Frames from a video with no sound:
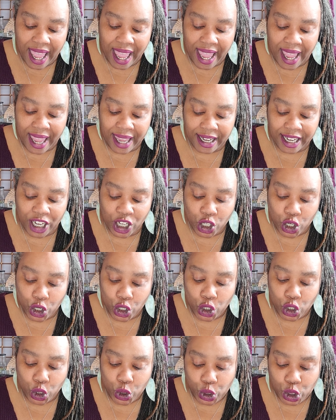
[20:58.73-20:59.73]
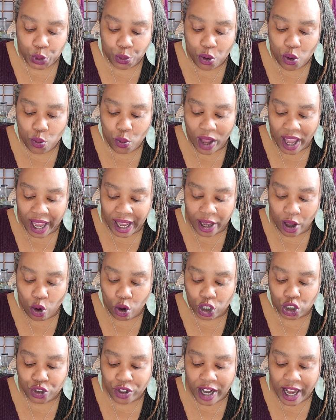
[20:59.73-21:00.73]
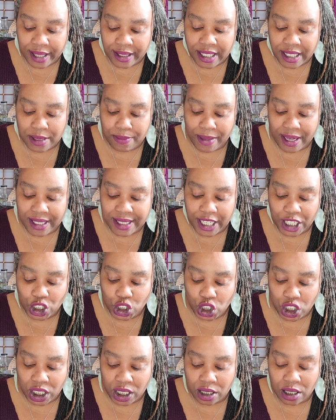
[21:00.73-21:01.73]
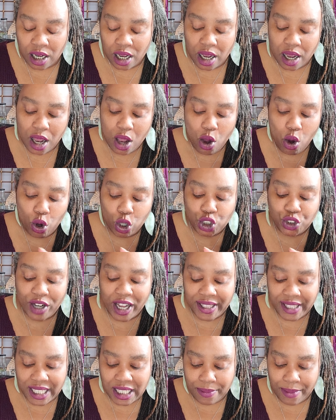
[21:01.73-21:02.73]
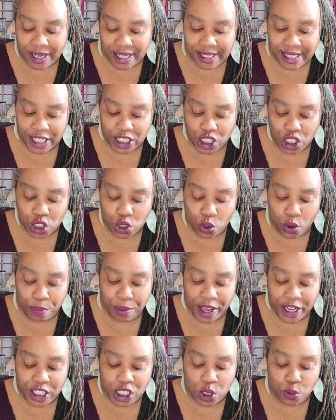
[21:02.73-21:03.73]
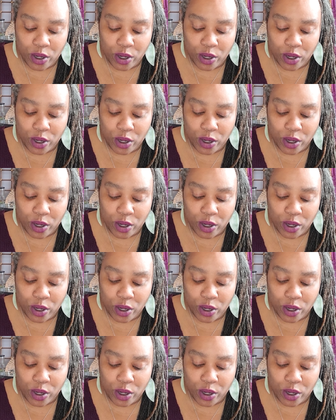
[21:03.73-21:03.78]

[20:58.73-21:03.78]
and in your usual way, or try these meditations on pages